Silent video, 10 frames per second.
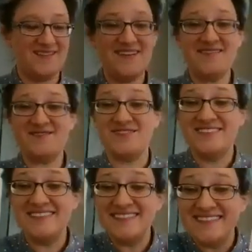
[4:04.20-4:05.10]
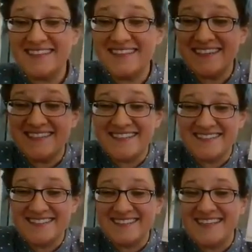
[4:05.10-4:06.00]
Oh, and look at,
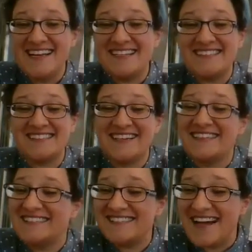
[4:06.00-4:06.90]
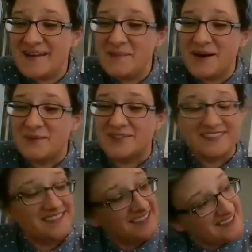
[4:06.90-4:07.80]
he's stuck inside a bubble.